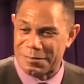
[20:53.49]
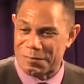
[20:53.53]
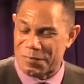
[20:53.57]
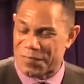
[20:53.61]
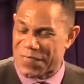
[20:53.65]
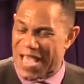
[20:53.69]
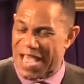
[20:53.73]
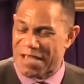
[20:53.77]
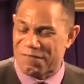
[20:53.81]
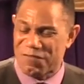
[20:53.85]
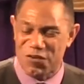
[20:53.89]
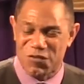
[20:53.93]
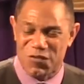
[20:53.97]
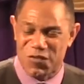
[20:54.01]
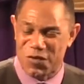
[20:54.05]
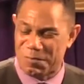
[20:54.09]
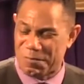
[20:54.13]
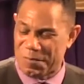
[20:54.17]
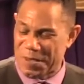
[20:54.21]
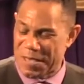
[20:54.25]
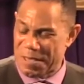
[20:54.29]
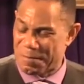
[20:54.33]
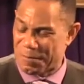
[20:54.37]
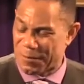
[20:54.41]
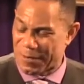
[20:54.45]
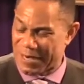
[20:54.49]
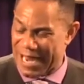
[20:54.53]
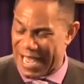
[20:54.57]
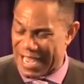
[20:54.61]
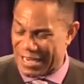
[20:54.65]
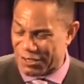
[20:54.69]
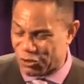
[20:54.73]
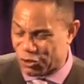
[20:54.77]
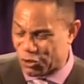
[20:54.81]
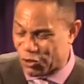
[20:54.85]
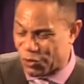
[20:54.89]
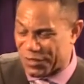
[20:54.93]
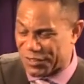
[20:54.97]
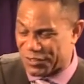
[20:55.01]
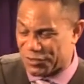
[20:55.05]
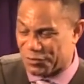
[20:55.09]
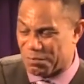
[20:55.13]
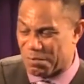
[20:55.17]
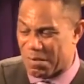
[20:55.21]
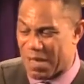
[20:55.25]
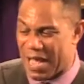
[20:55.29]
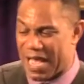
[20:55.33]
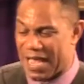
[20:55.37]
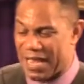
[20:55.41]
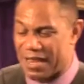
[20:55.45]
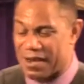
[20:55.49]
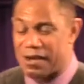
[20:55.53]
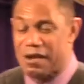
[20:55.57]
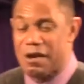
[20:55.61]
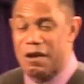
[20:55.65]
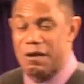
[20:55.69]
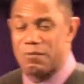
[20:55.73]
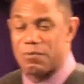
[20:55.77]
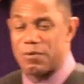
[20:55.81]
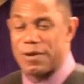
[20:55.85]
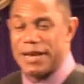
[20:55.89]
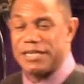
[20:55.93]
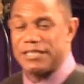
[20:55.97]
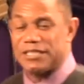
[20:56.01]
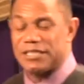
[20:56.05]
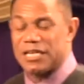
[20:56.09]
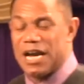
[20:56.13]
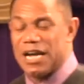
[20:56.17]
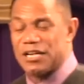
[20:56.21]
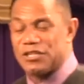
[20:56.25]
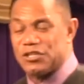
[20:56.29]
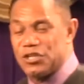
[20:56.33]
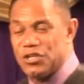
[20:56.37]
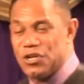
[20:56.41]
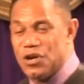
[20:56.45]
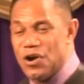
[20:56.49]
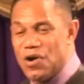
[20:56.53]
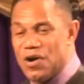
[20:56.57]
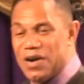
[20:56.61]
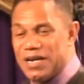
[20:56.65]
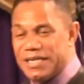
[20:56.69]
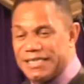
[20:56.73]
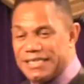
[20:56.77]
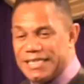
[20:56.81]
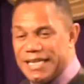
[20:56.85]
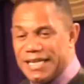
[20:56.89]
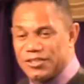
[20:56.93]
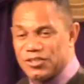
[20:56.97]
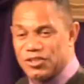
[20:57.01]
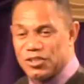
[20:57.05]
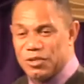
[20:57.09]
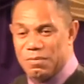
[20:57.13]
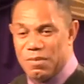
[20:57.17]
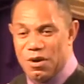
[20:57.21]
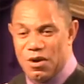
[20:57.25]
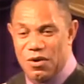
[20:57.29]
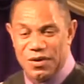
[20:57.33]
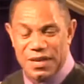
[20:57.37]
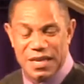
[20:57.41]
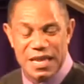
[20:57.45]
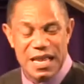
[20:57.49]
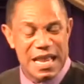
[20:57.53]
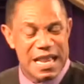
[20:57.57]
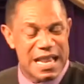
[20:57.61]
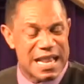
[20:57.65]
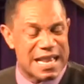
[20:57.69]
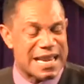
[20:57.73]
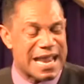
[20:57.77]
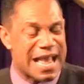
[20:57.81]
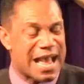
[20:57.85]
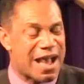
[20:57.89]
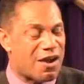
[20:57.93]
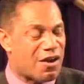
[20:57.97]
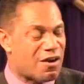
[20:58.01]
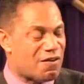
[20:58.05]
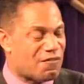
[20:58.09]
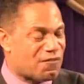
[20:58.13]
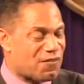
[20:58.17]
I'm thankful for people like Joyce Meyer, praise God. You know her testimony and how her